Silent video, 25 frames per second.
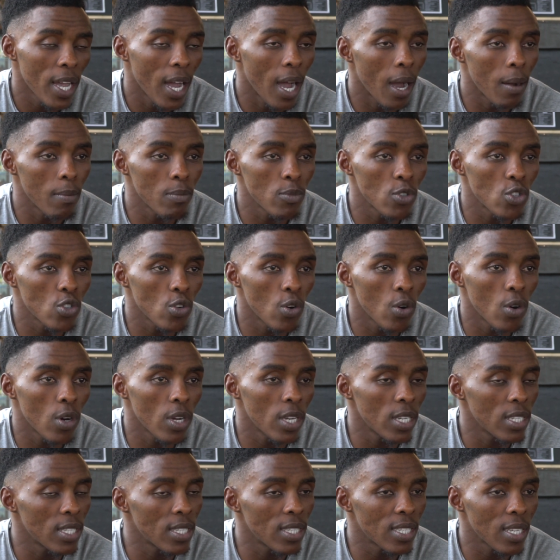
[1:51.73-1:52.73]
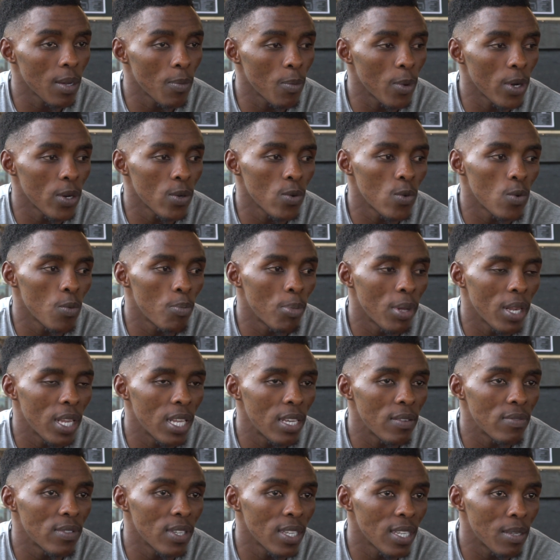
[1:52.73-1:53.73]
I'm sure it's someone who
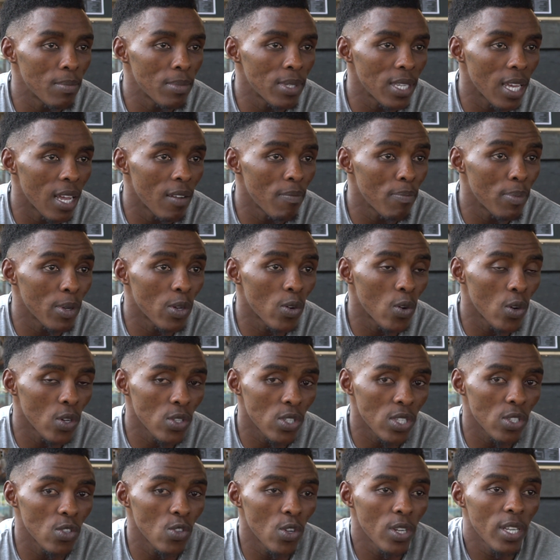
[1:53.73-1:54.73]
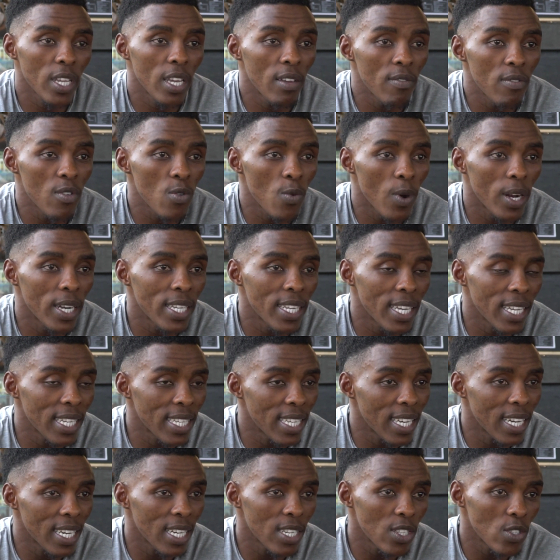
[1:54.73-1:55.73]
believes in himself because not everyone can
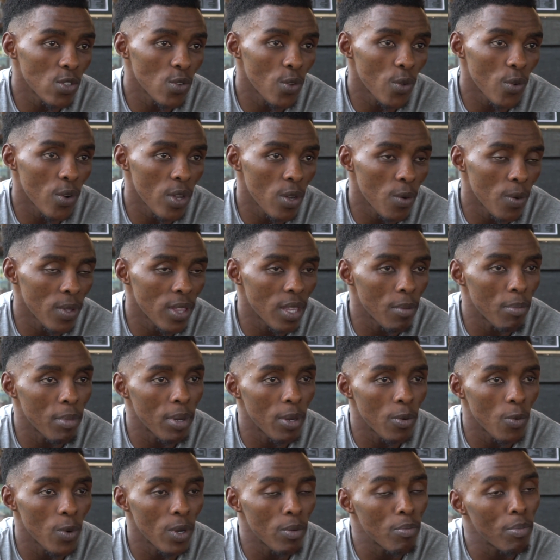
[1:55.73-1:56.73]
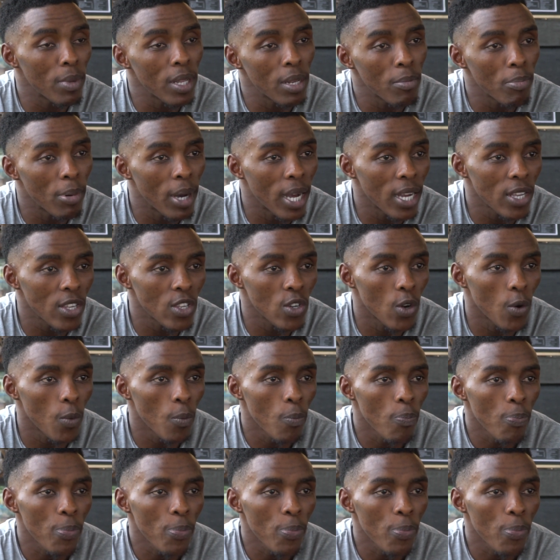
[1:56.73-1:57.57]
get into the ring with Manny Pacquiao.